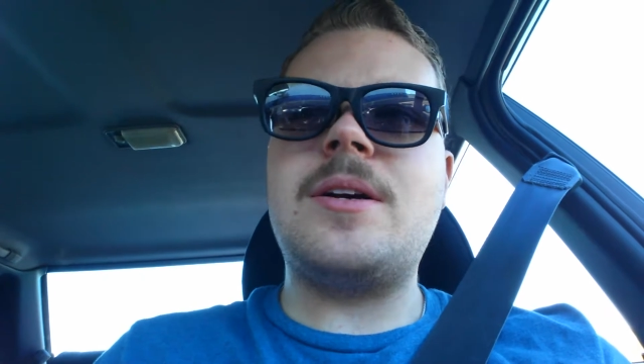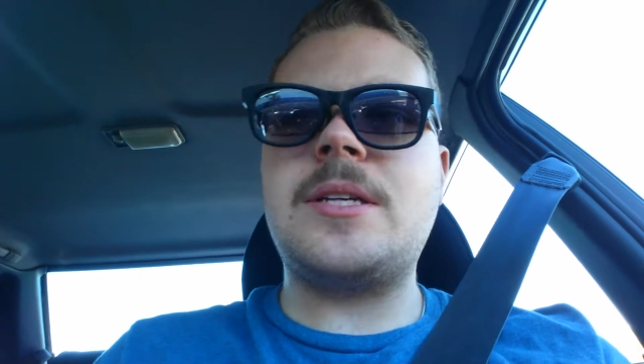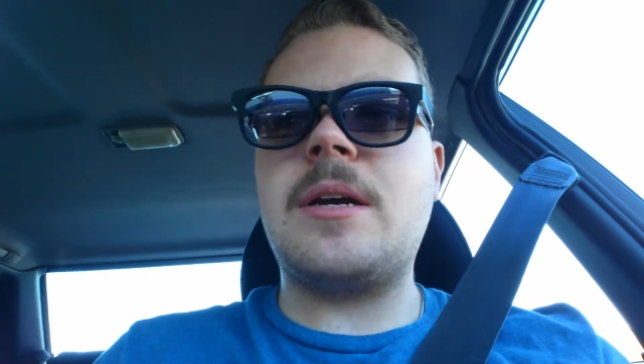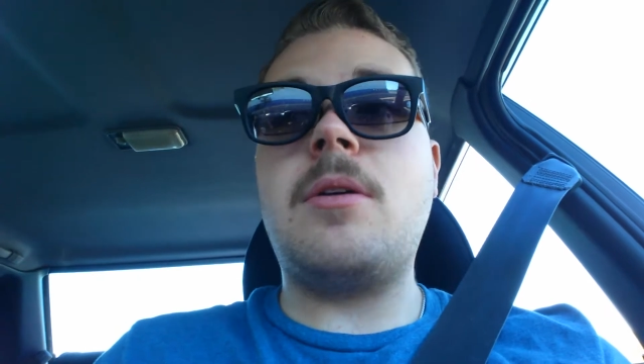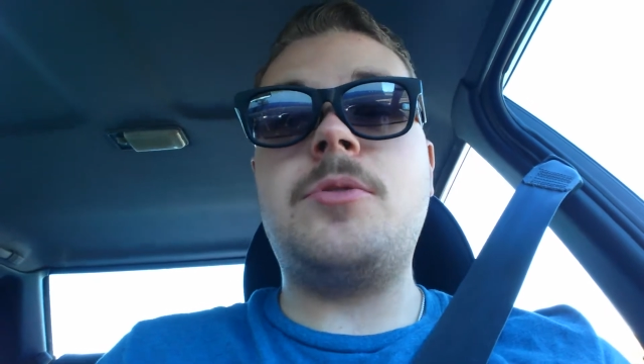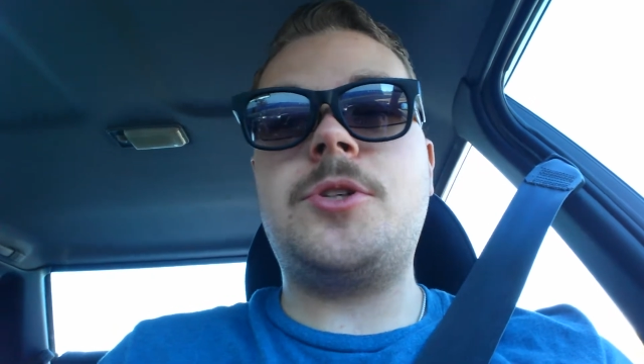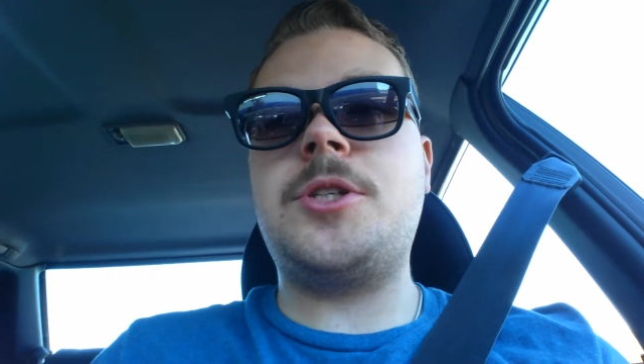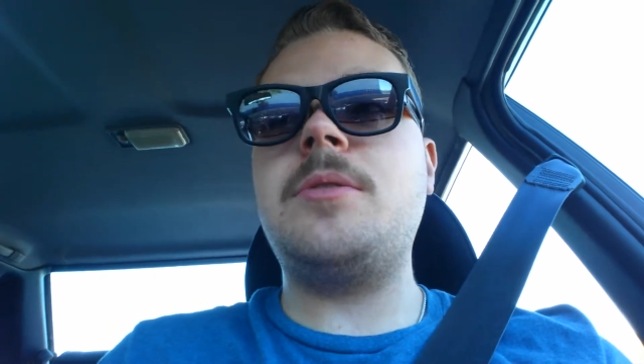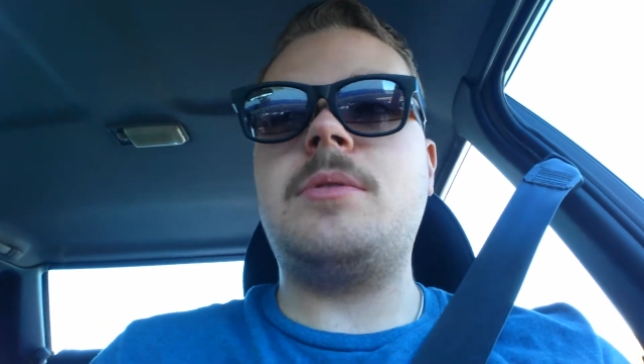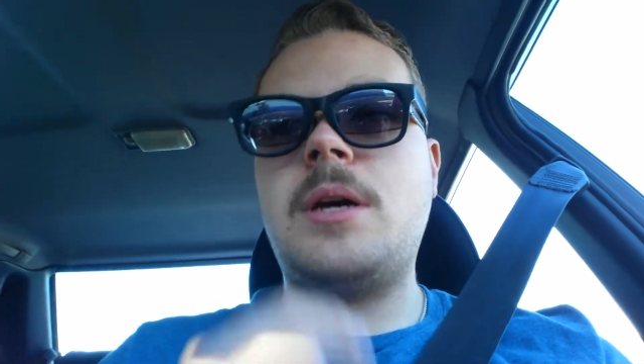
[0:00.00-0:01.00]
I was like, oh
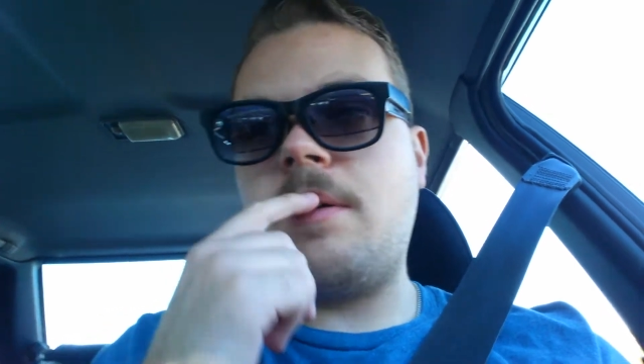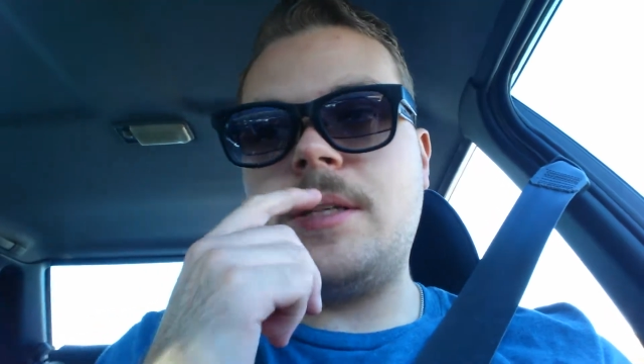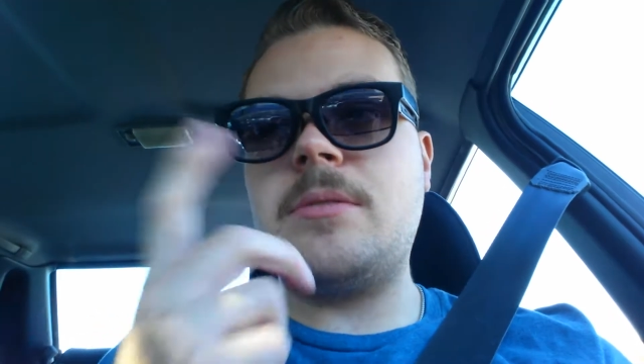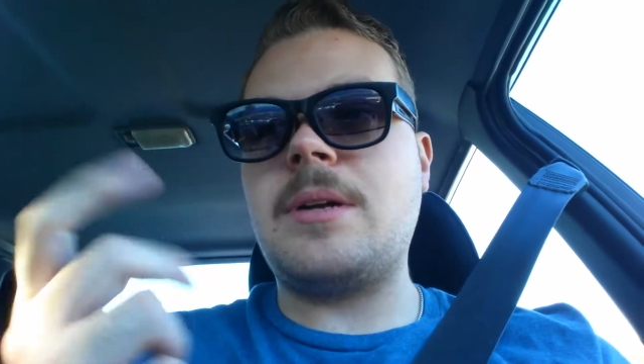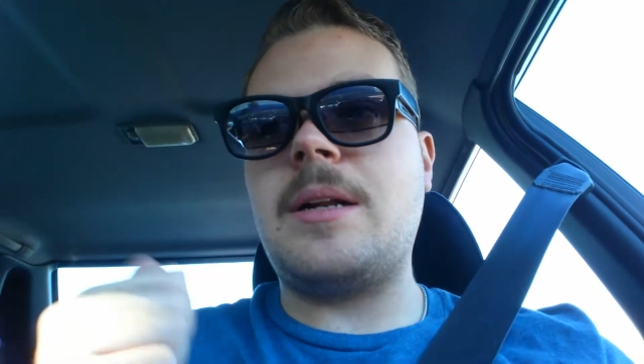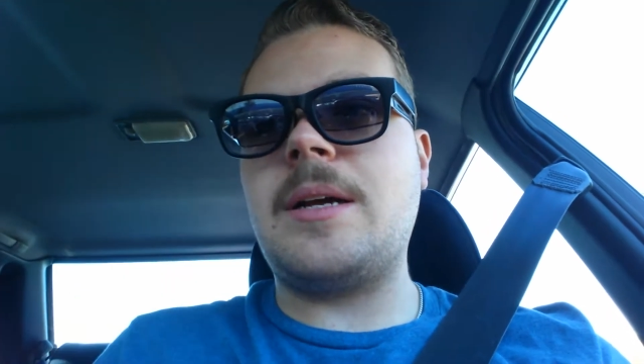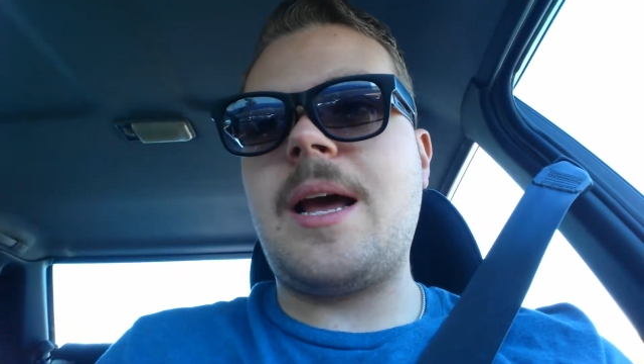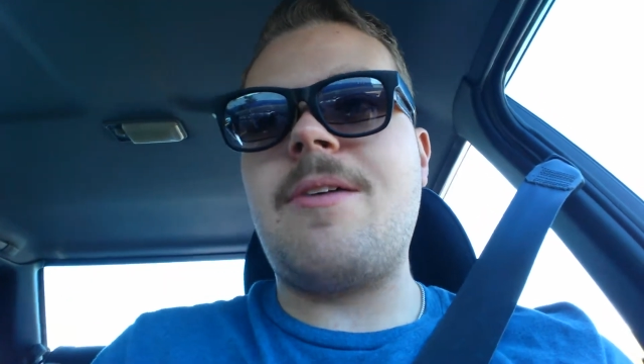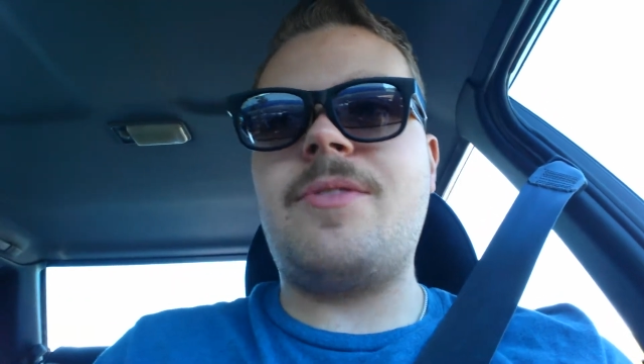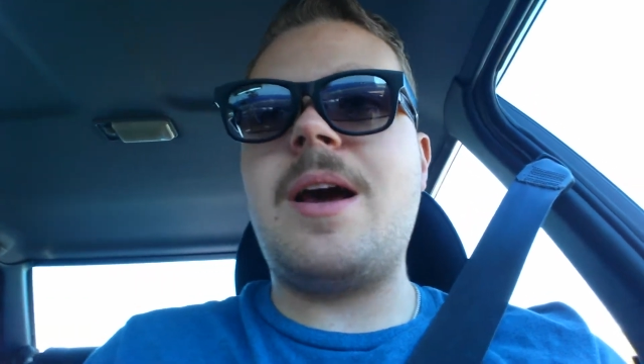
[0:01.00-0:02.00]
shoot, no, I still got like
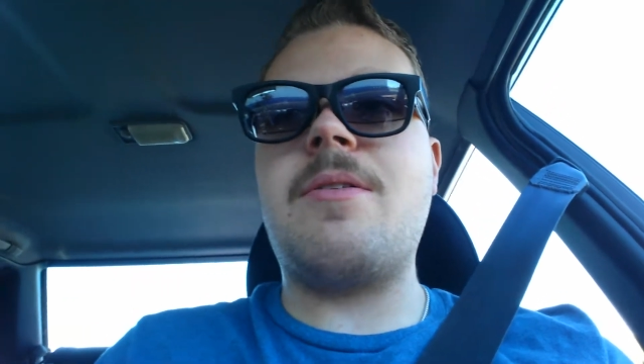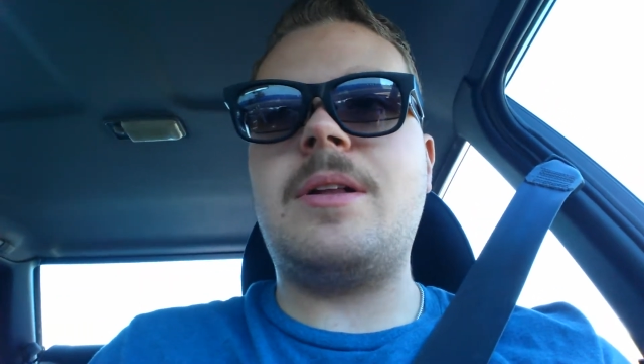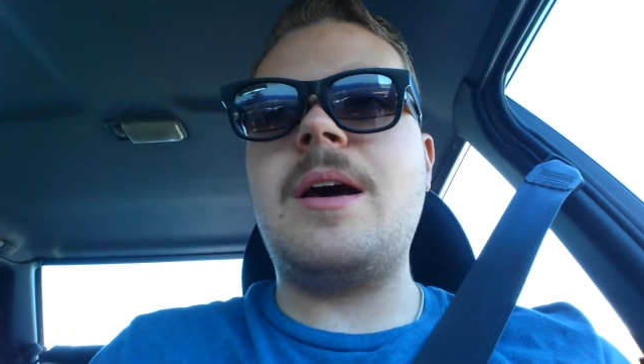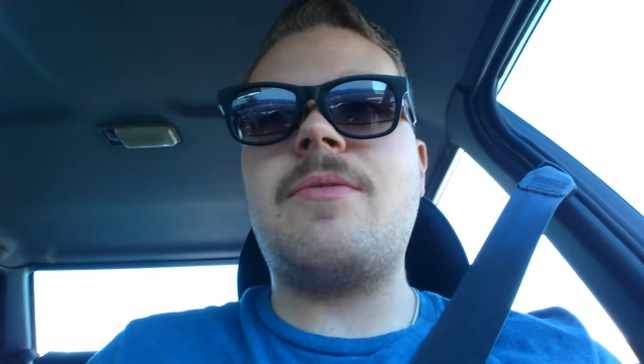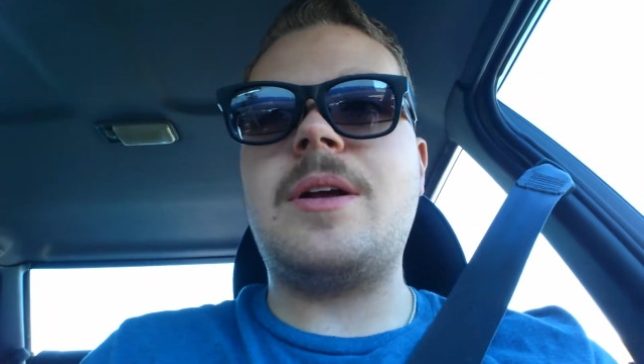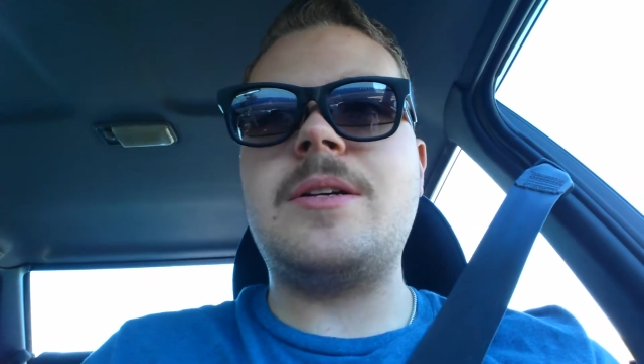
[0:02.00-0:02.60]
half an hour left.